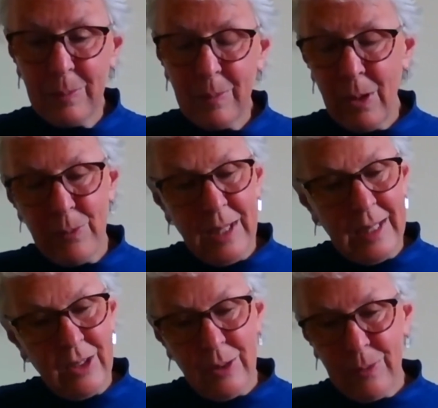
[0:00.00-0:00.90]
of
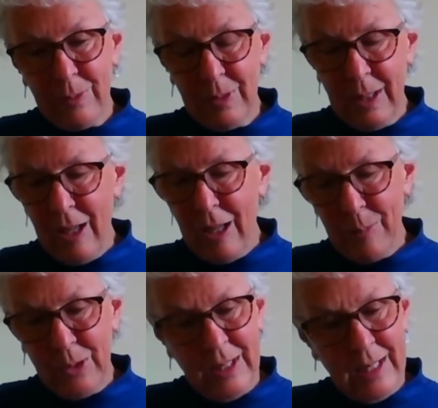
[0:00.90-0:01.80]
negative karma
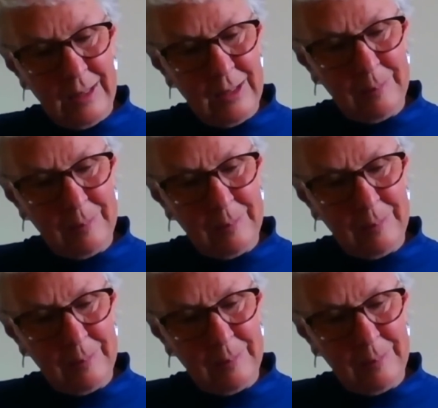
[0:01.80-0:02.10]
and things.